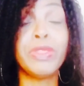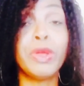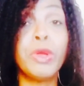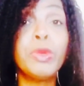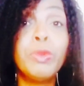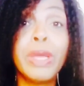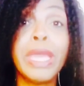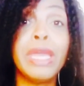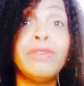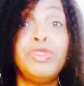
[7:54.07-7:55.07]
Third
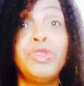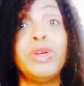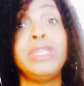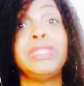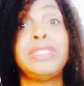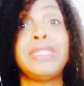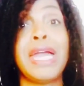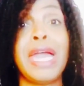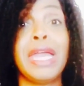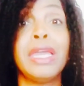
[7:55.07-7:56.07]
way of joining
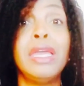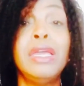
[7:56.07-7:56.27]
SAG,